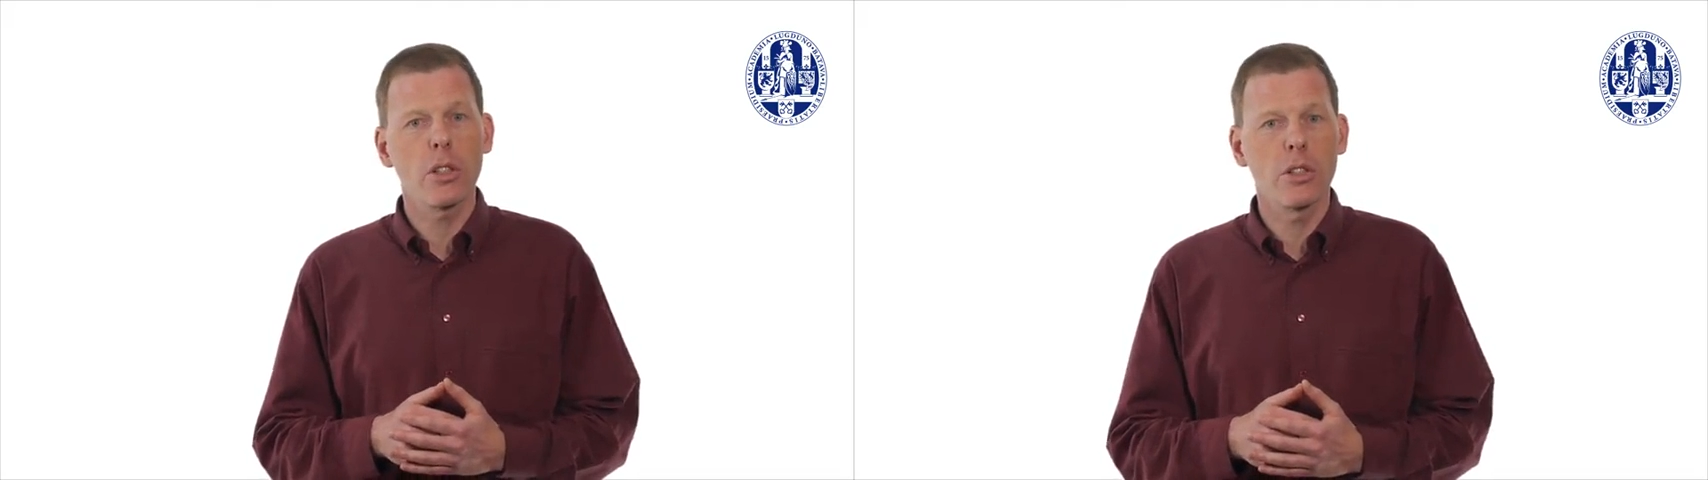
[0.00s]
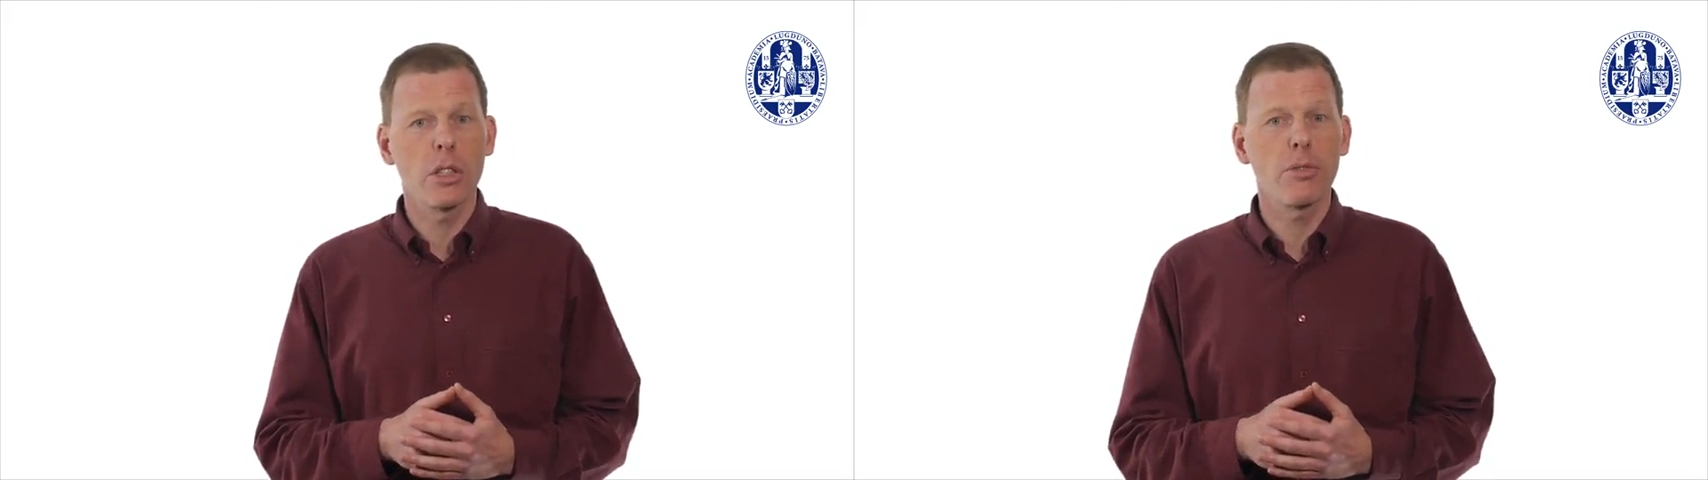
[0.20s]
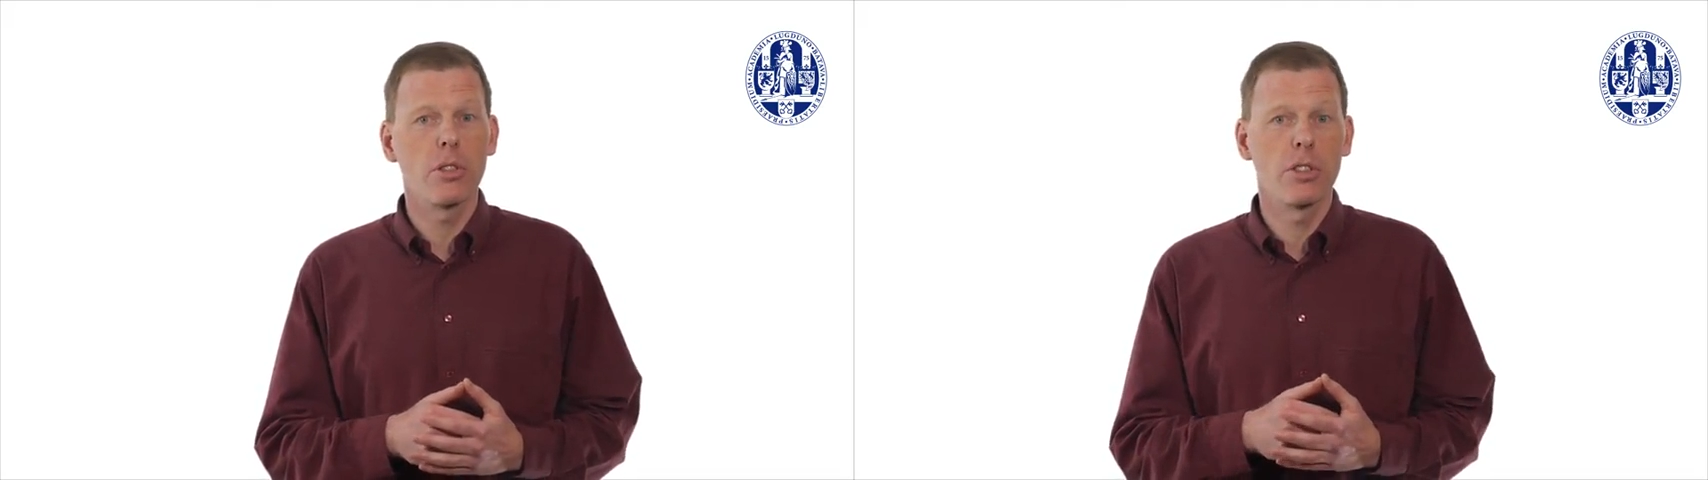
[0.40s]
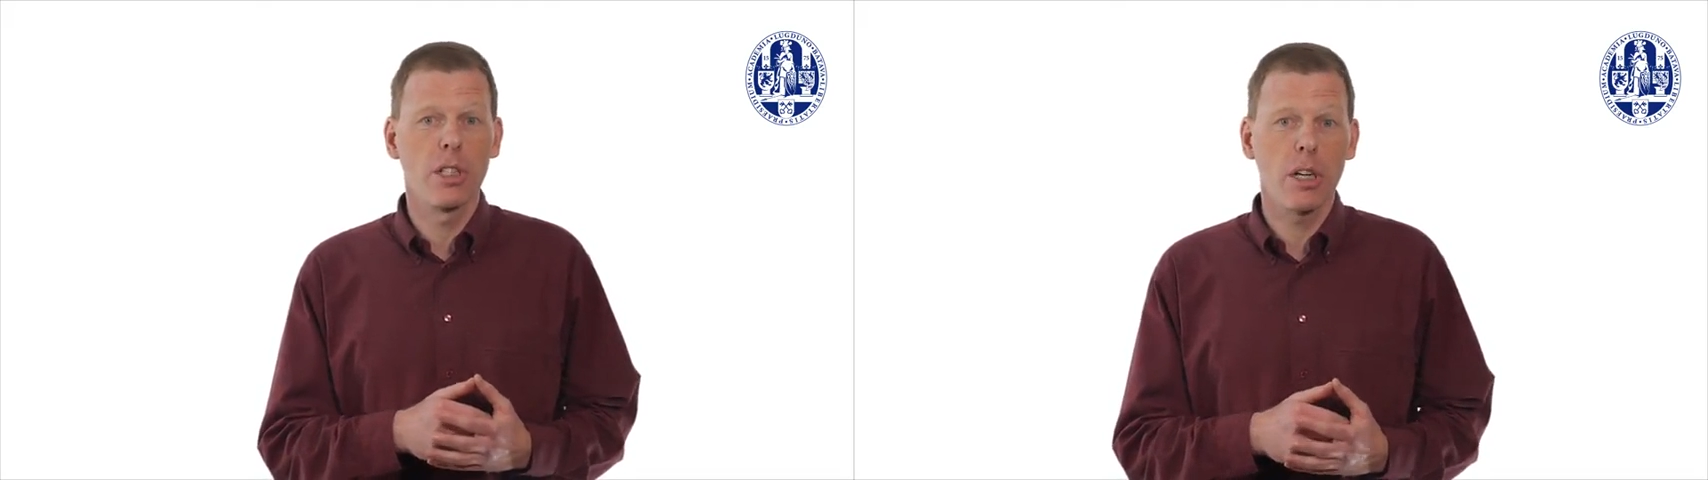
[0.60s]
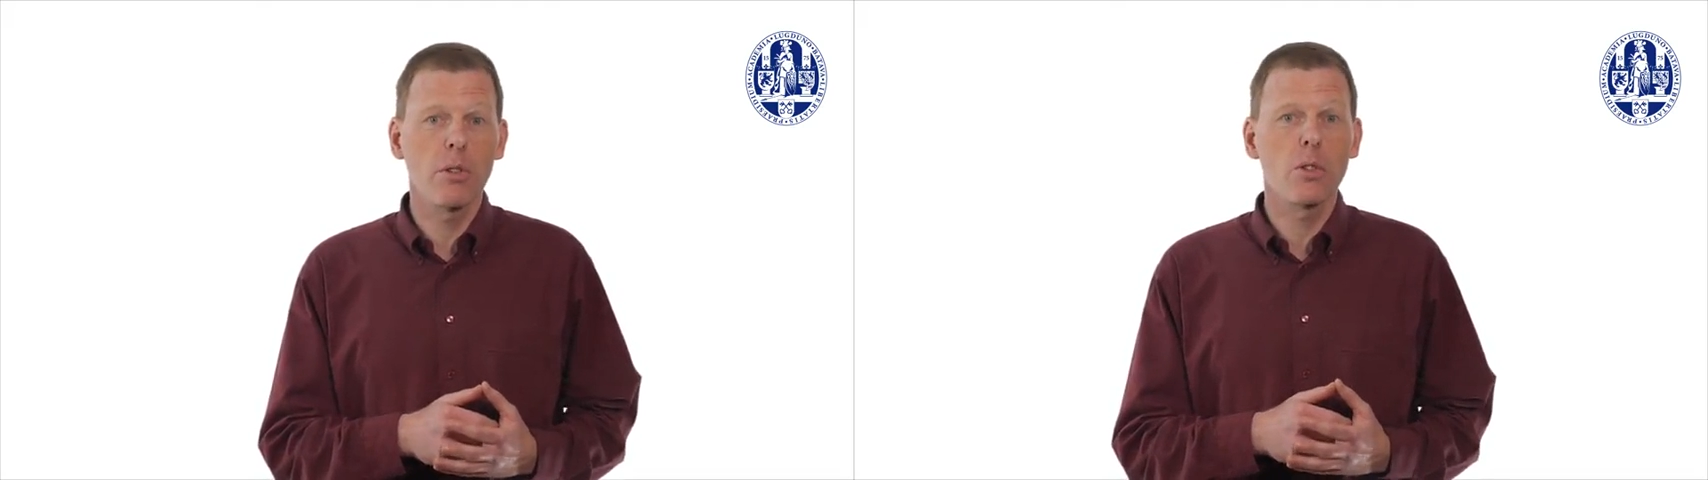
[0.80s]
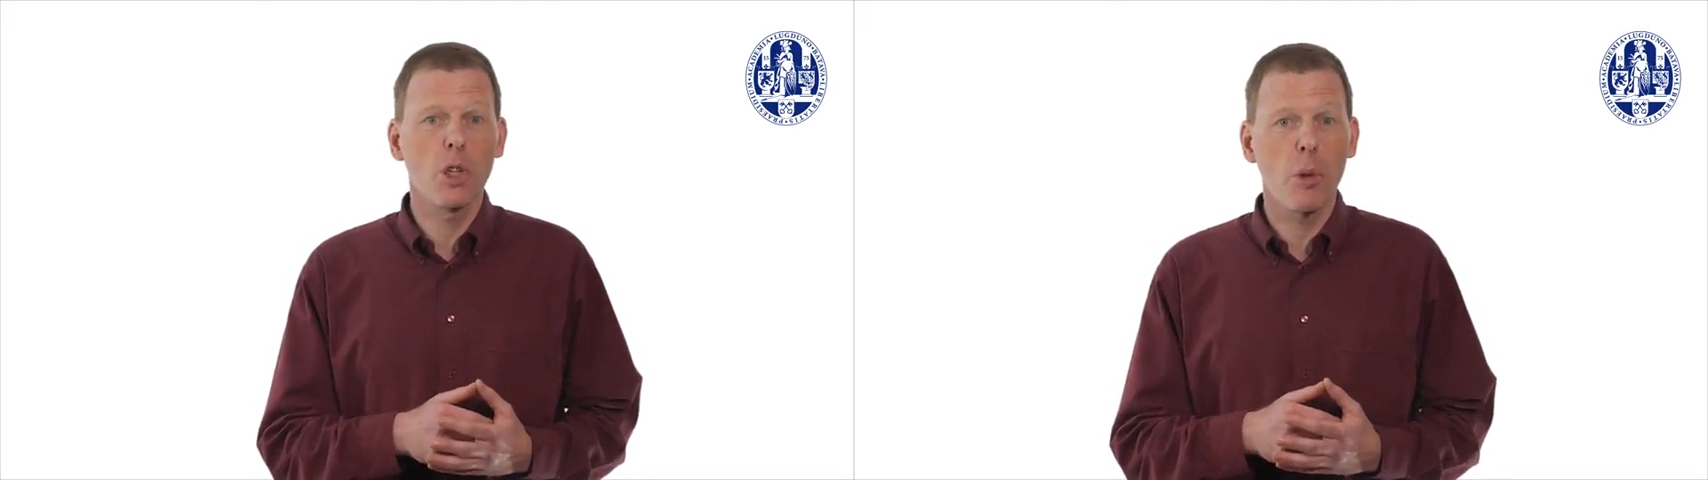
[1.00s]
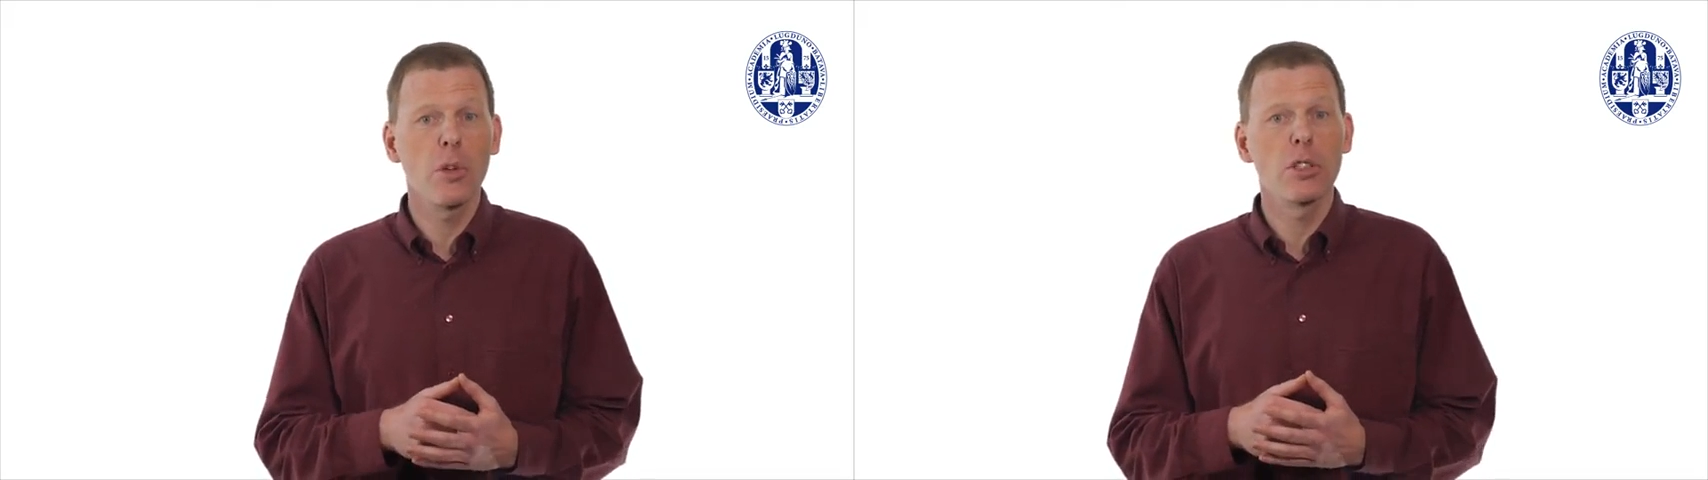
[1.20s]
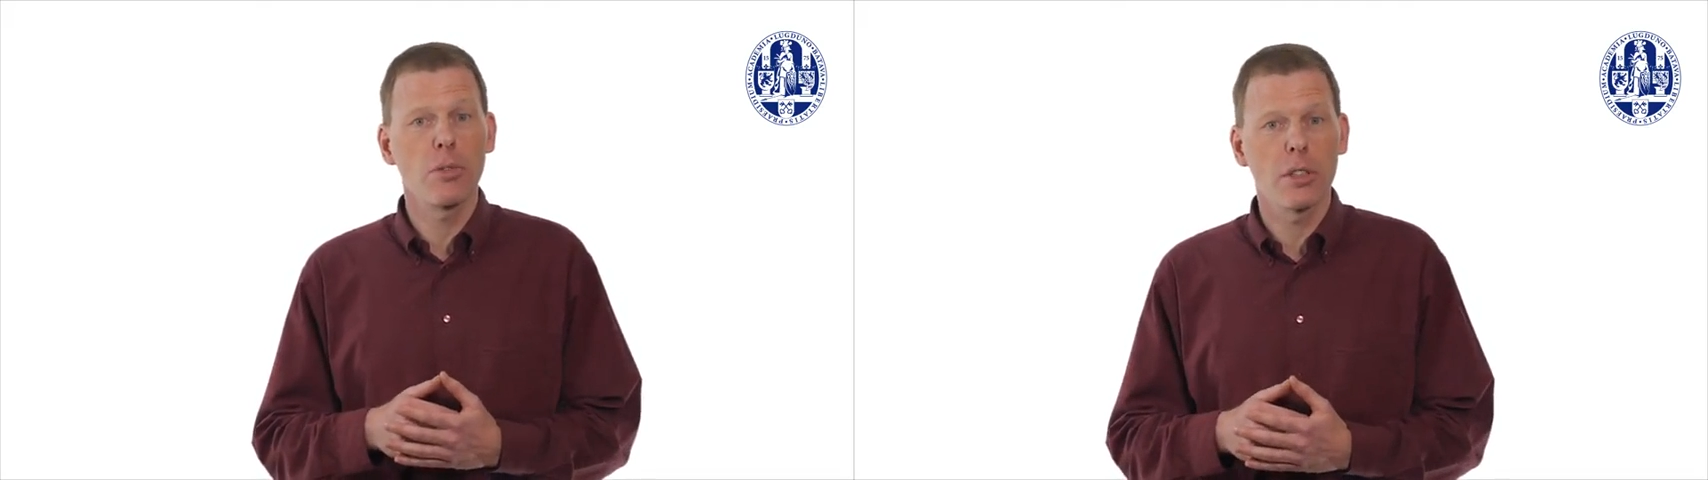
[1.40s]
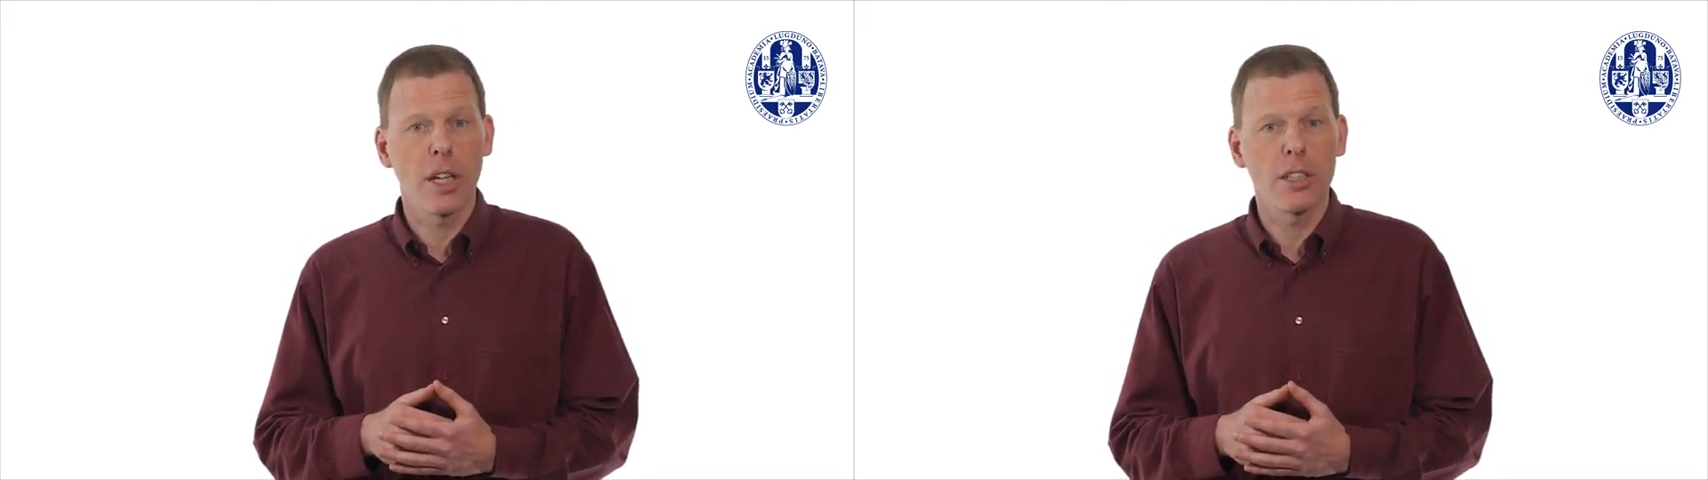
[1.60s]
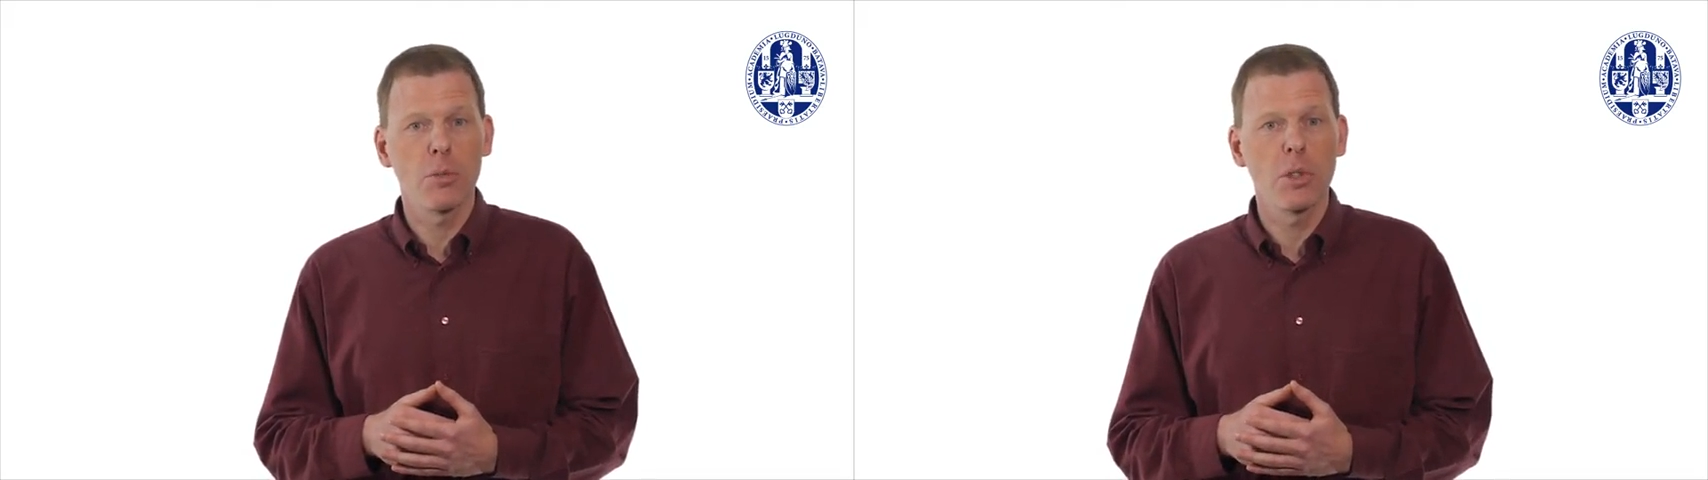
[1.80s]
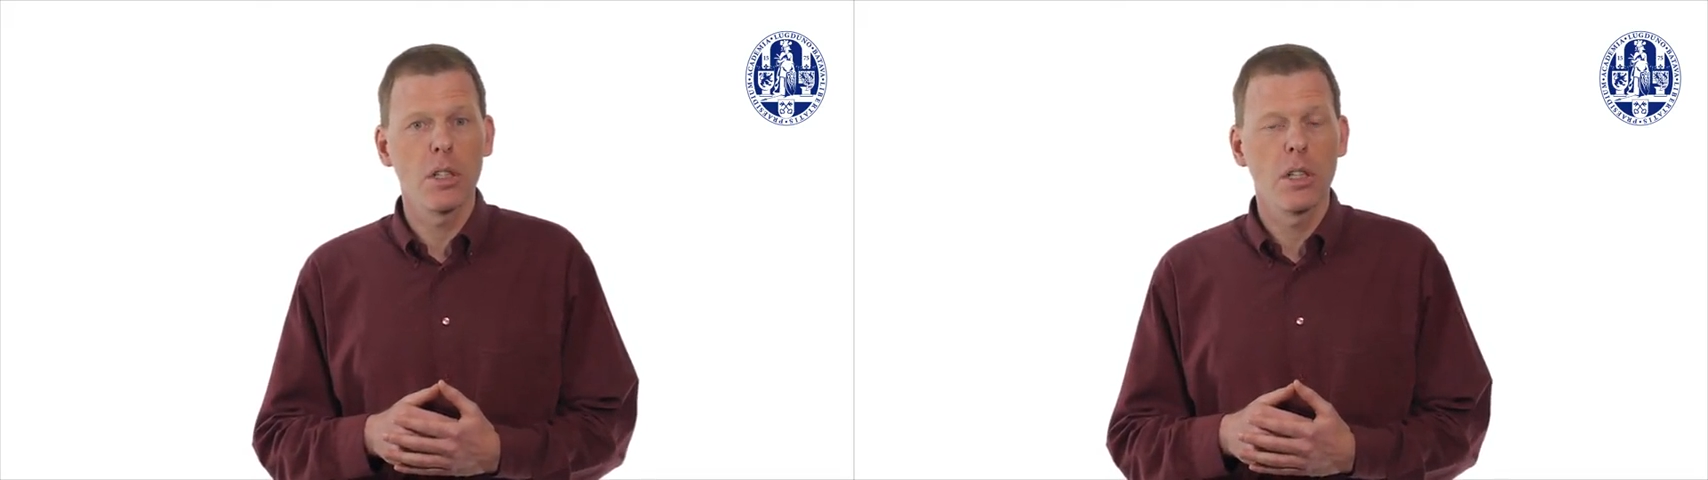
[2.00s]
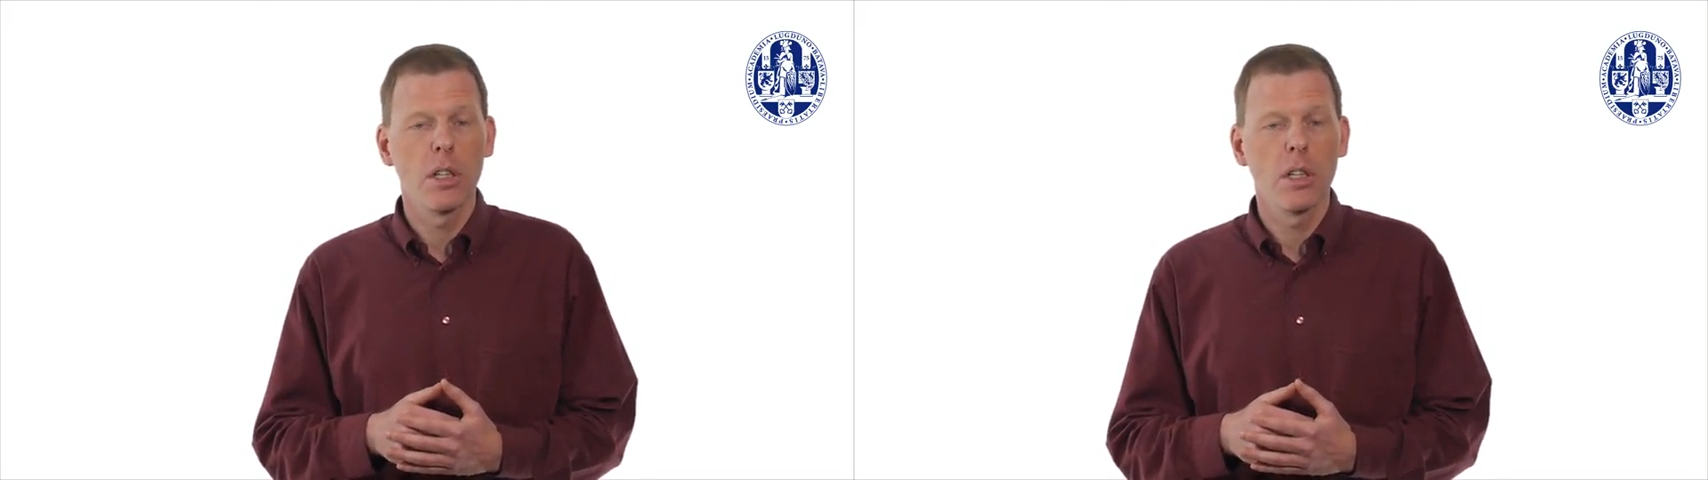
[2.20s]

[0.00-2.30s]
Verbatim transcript: on different general topics of anatomy